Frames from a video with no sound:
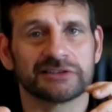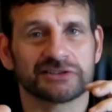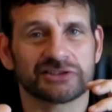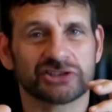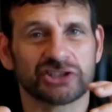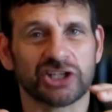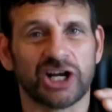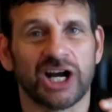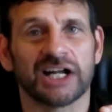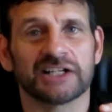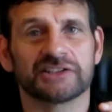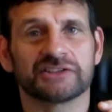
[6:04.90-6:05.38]
the
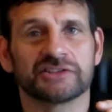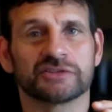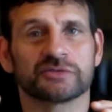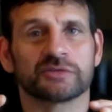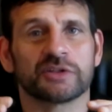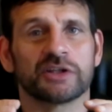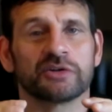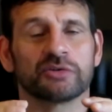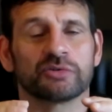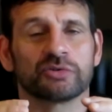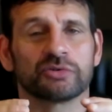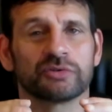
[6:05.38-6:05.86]
Scotches
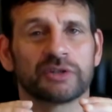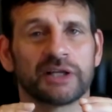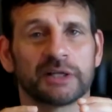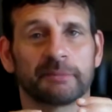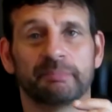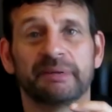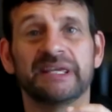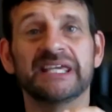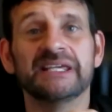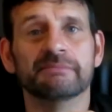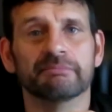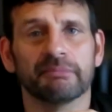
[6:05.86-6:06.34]
that are
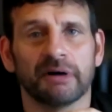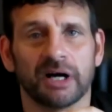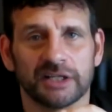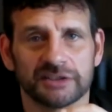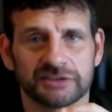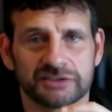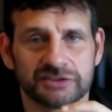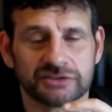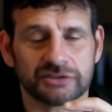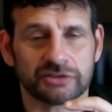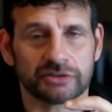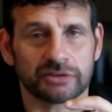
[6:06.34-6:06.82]
like Peat
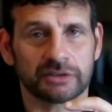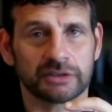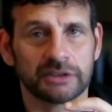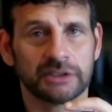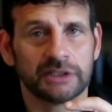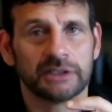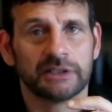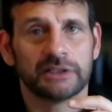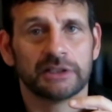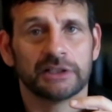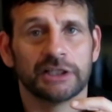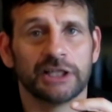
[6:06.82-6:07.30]
Monster,
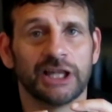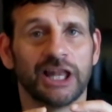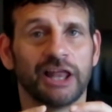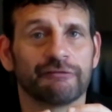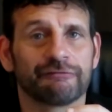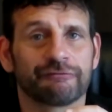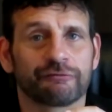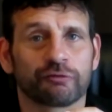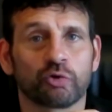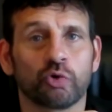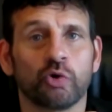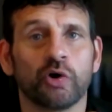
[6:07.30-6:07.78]

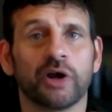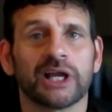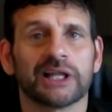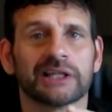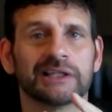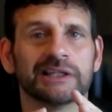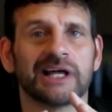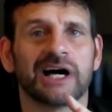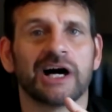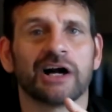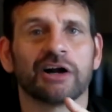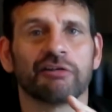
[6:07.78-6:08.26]
Lafroig,
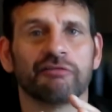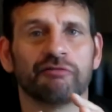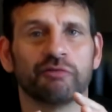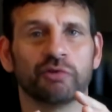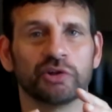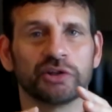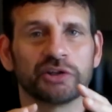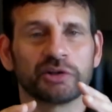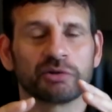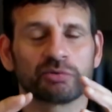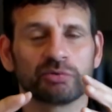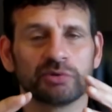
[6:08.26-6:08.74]

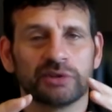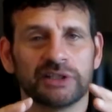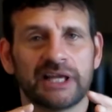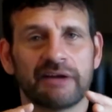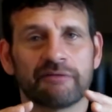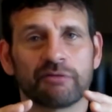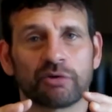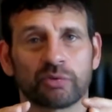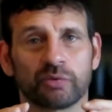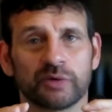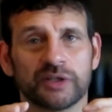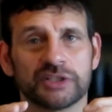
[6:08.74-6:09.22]
Lagavulin that really
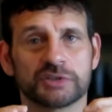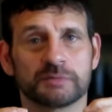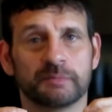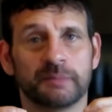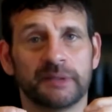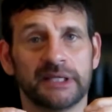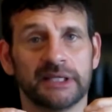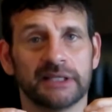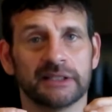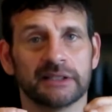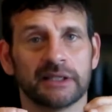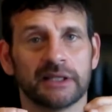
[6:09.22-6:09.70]
have a rich
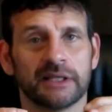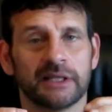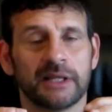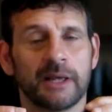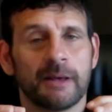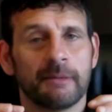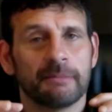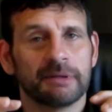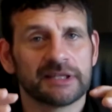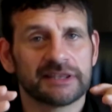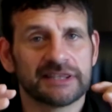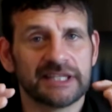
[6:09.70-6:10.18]
peat.
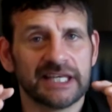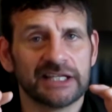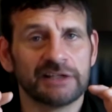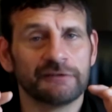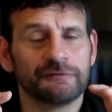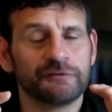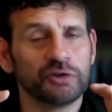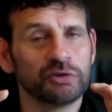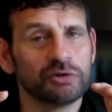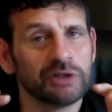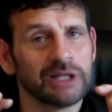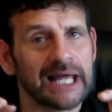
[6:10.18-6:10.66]
But then
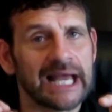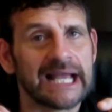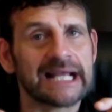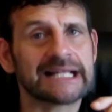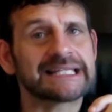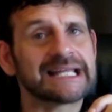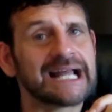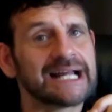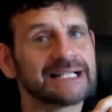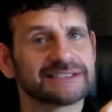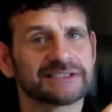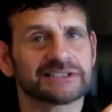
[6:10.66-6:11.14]
if you
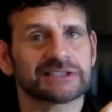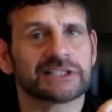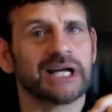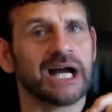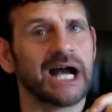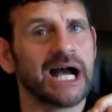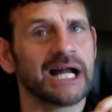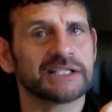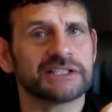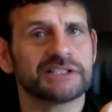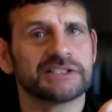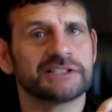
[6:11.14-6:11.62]
like that
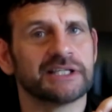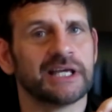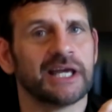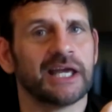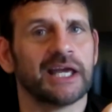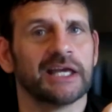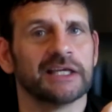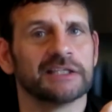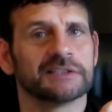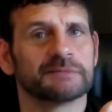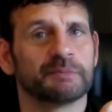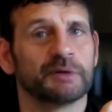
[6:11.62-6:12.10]
Scotch
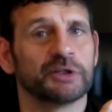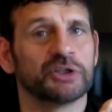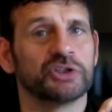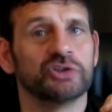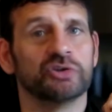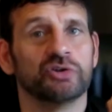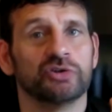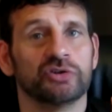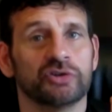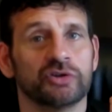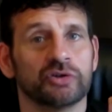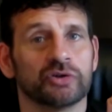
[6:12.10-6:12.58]
taste, but
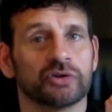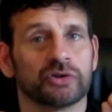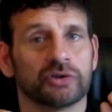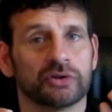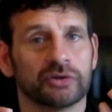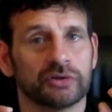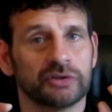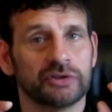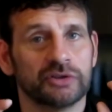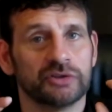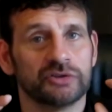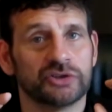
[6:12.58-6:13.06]

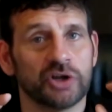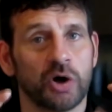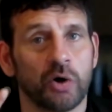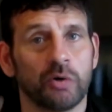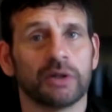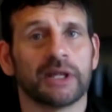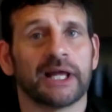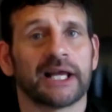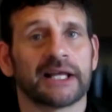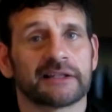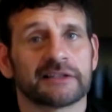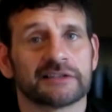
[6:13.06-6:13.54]
you
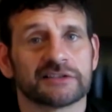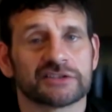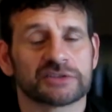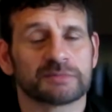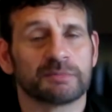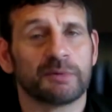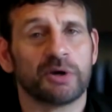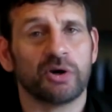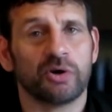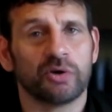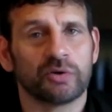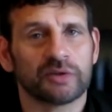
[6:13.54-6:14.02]
don't like the
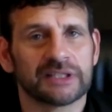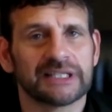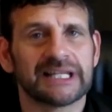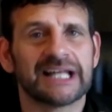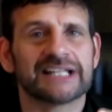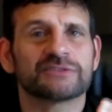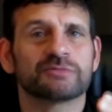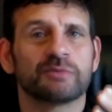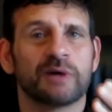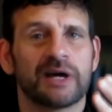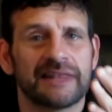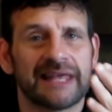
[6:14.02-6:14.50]
smoke, then
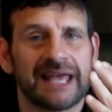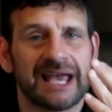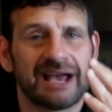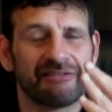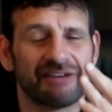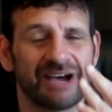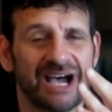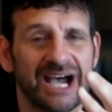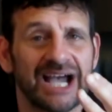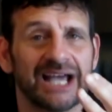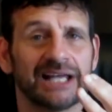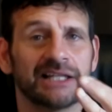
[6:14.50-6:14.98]
that's why they
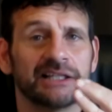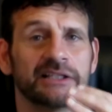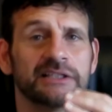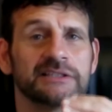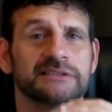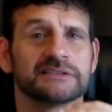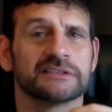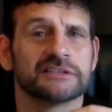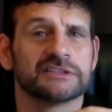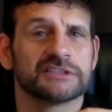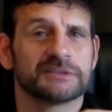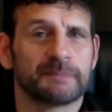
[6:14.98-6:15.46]
have
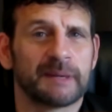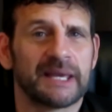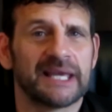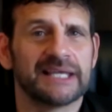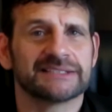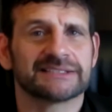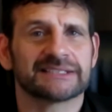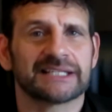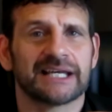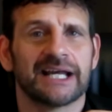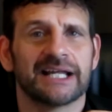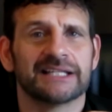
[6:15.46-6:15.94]
Highlands and
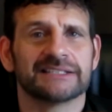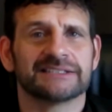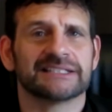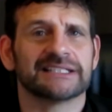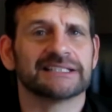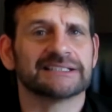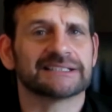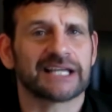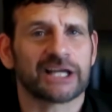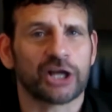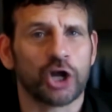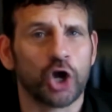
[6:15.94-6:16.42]
Speyside,
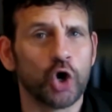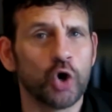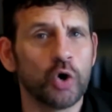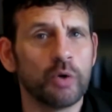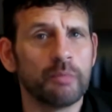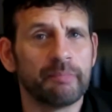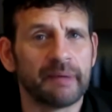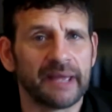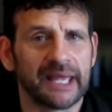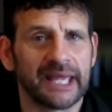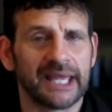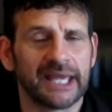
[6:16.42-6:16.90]
things like
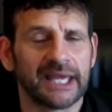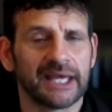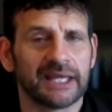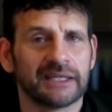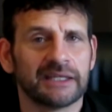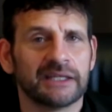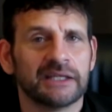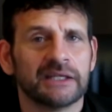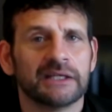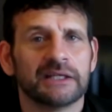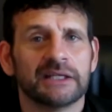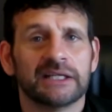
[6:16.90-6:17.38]

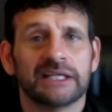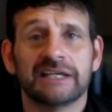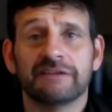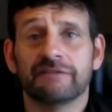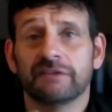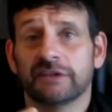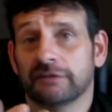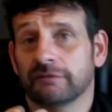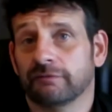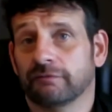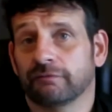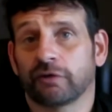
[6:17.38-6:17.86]
Oban,
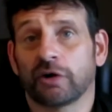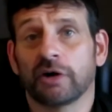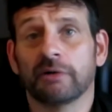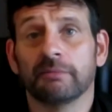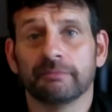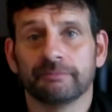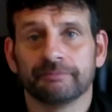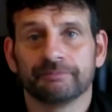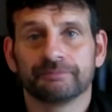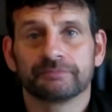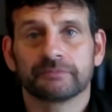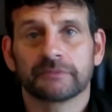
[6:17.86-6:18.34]
even
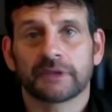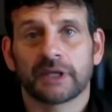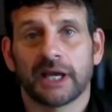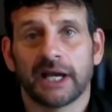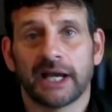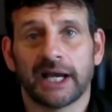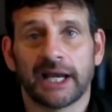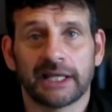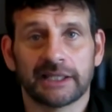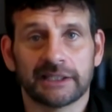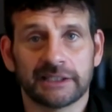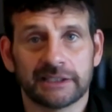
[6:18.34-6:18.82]
from
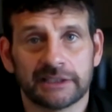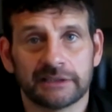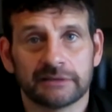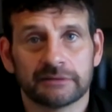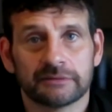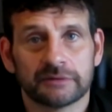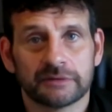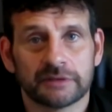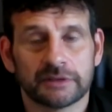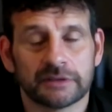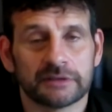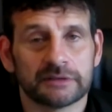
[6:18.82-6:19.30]
Islay,
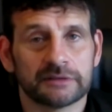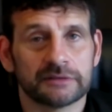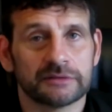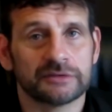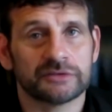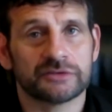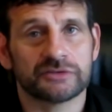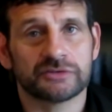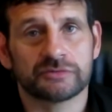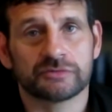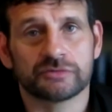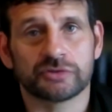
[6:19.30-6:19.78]

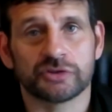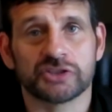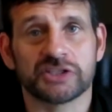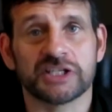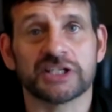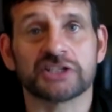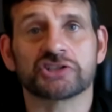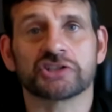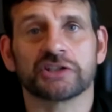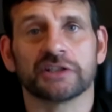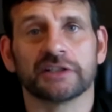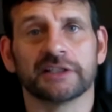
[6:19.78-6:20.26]

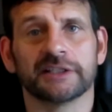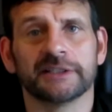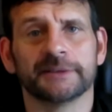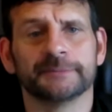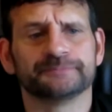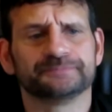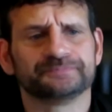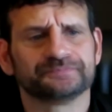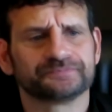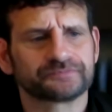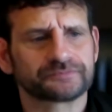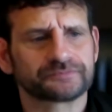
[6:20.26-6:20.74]
traditionally